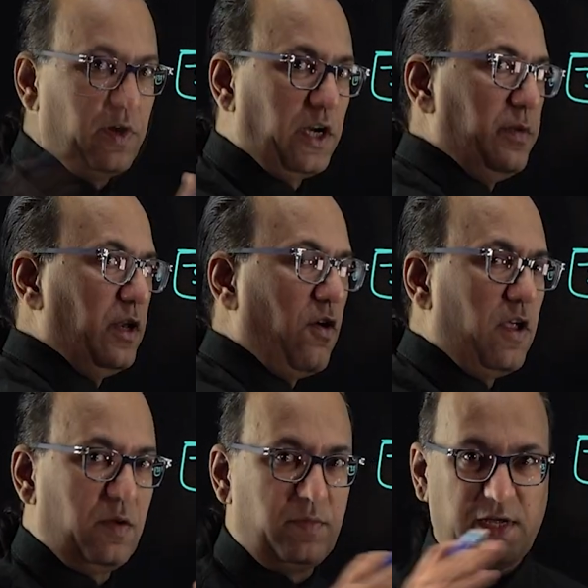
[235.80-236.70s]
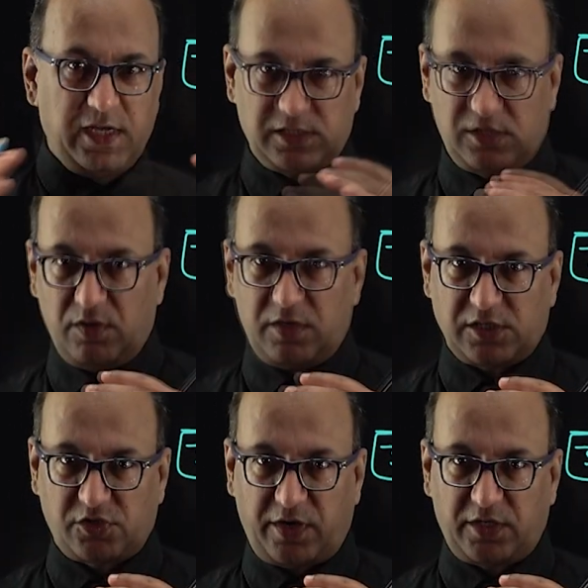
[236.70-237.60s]
vertebral column is
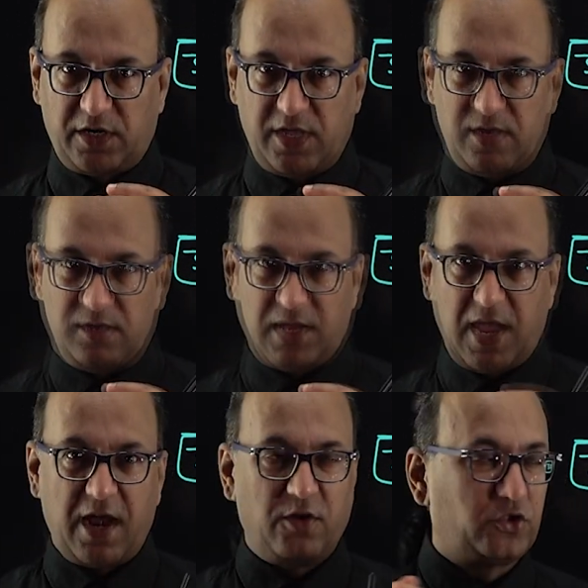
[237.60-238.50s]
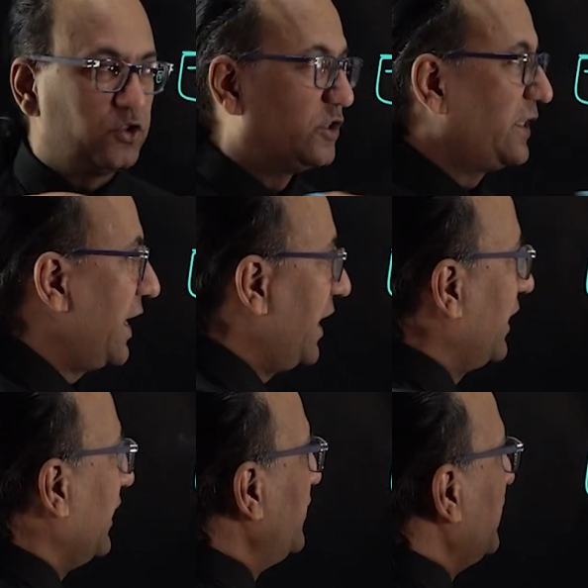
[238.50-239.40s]
restricted in, and you should say it is